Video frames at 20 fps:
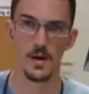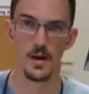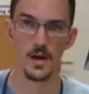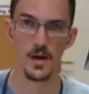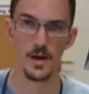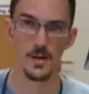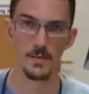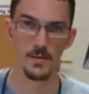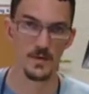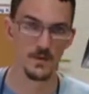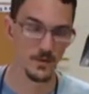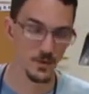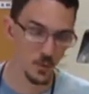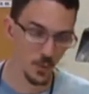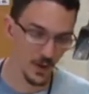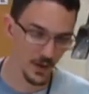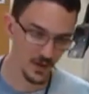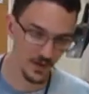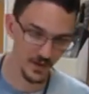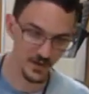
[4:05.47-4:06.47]
If you
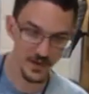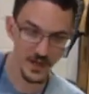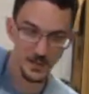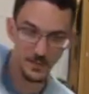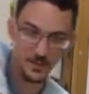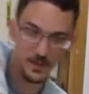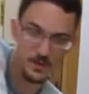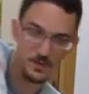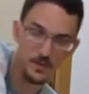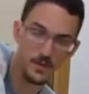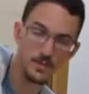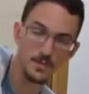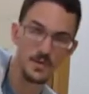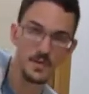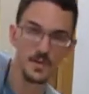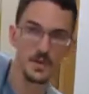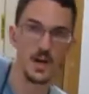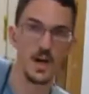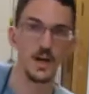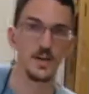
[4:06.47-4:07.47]
want to staple it from the
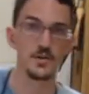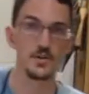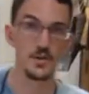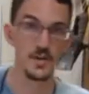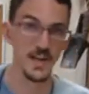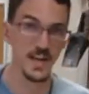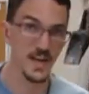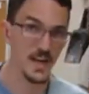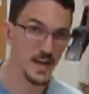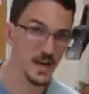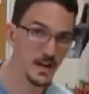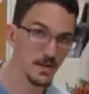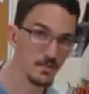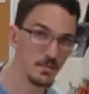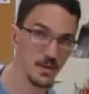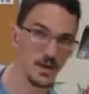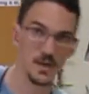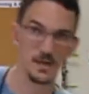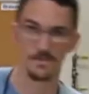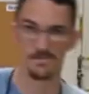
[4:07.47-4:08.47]
side, you
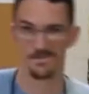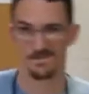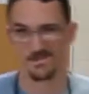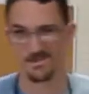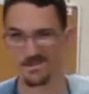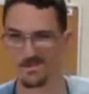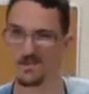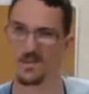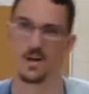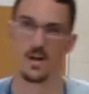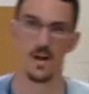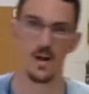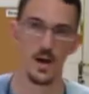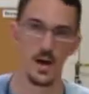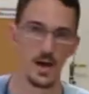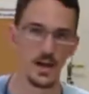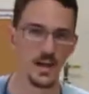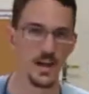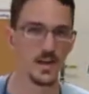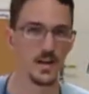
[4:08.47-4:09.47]
can, but
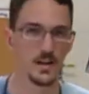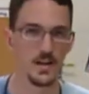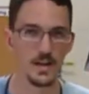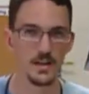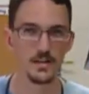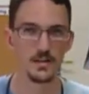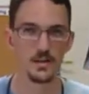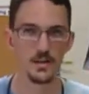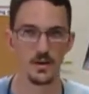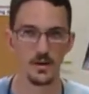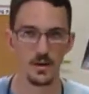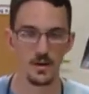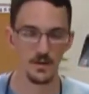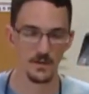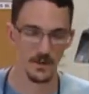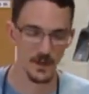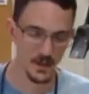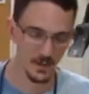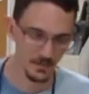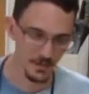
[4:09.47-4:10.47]
I kind of like the look
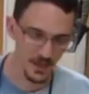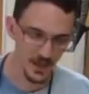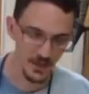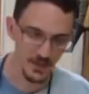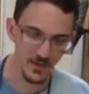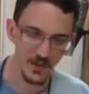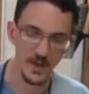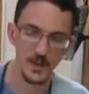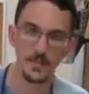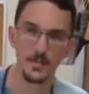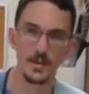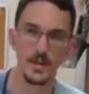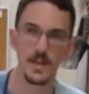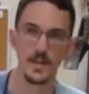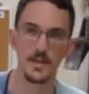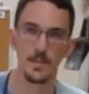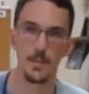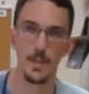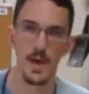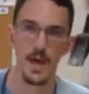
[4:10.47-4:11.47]
of it being stapled
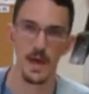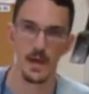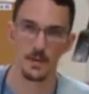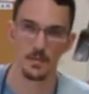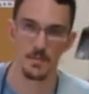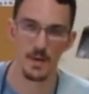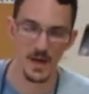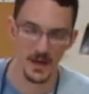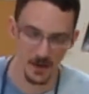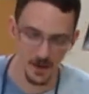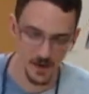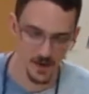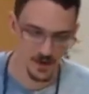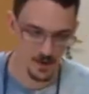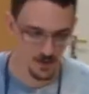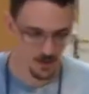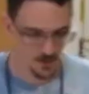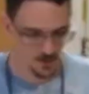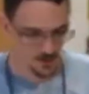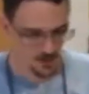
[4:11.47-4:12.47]
at the back better.
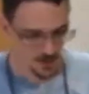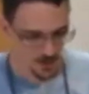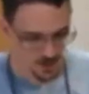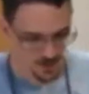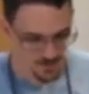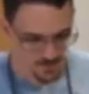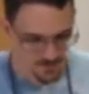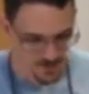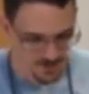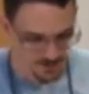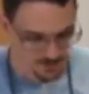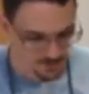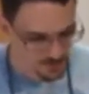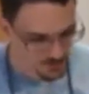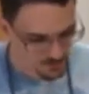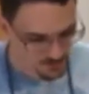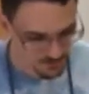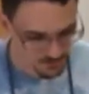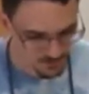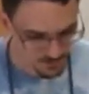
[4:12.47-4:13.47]
And you
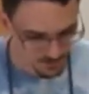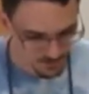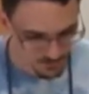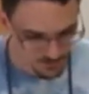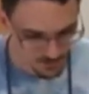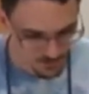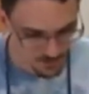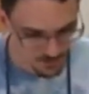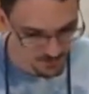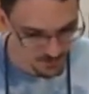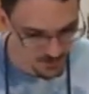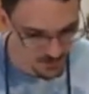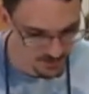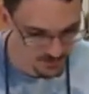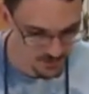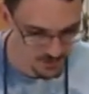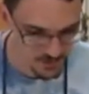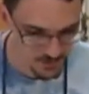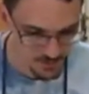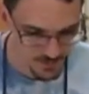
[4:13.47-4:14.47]
don't
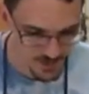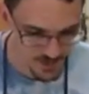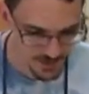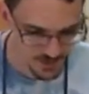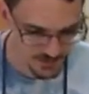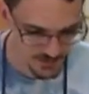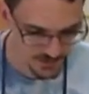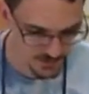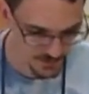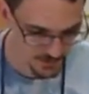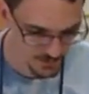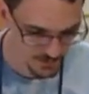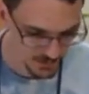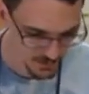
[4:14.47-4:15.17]
need too much.